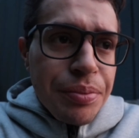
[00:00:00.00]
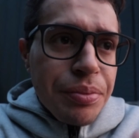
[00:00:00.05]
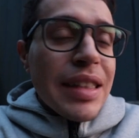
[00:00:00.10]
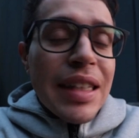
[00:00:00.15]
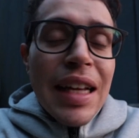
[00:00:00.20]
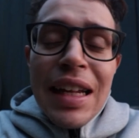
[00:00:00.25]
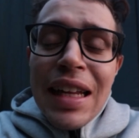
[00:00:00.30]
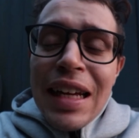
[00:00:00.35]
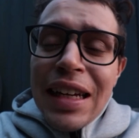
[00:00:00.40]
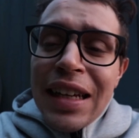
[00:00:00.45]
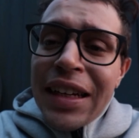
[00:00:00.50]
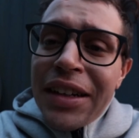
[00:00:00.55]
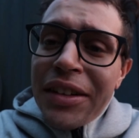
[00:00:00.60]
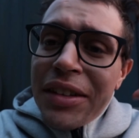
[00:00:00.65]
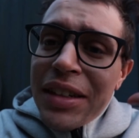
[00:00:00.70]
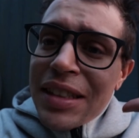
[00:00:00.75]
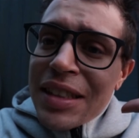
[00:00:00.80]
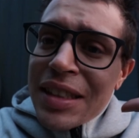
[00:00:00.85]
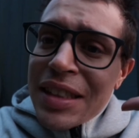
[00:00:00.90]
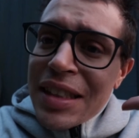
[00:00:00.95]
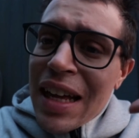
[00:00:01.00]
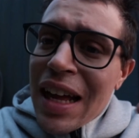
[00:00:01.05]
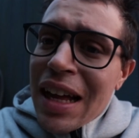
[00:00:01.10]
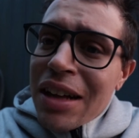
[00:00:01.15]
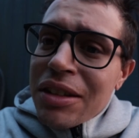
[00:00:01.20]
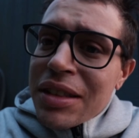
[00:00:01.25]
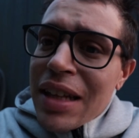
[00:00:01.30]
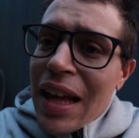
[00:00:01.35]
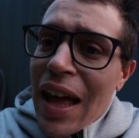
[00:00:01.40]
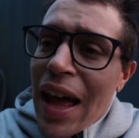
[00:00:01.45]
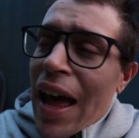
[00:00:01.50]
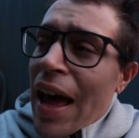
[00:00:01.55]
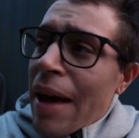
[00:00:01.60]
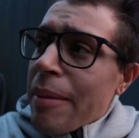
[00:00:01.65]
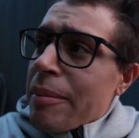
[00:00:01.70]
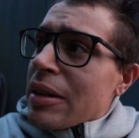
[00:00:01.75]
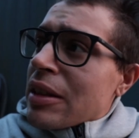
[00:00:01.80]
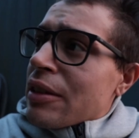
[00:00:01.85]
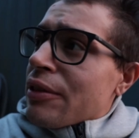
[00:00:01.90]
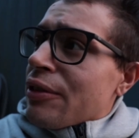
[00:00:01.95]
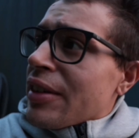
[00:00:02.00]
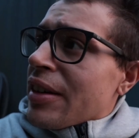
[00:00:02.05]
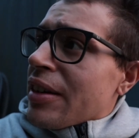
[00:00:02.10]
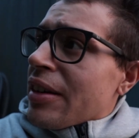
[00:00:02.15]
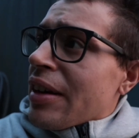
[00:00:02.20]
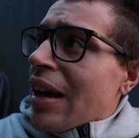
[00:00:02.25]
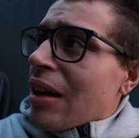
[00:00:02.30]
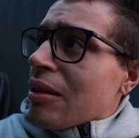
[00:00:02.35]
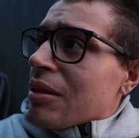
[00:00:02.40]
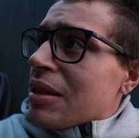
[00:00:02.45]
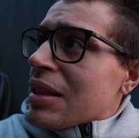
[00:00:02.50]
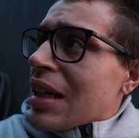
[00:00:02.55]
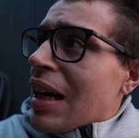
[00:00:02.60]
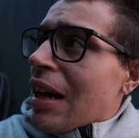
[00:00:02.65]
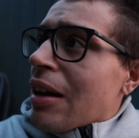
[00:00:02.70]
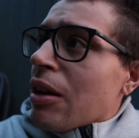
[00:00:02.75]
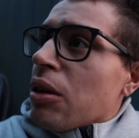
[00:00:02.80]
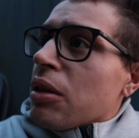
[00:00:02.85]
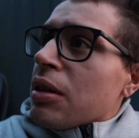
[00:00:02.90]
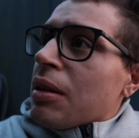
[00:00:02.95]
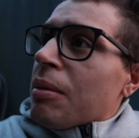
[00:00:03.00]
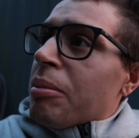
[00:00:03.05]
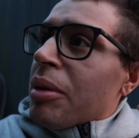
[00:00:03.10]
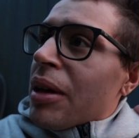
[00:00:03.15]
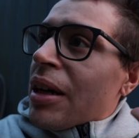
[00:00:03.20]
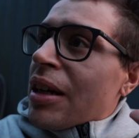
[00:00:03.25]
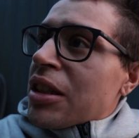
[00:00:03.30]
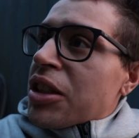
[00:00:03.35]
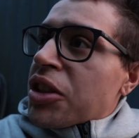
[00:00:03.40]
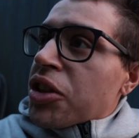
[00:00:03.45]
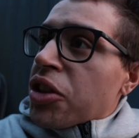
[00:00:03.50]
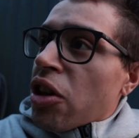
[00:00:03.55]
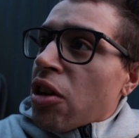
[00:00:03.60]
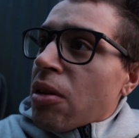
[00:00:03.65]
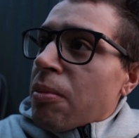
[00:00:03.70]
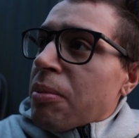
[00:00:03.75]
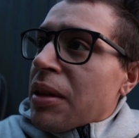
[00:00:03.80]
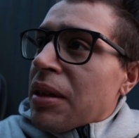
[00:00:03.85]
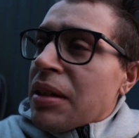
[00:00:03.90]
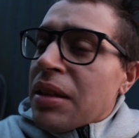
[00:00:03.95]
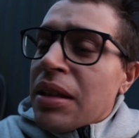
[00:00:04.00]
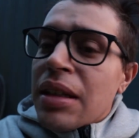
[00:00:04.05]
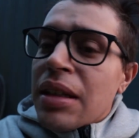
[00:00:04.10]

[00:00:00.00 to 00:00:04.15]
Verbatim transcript: And then I like hearing the sound, the atmosphere outside, all the bugs chirping.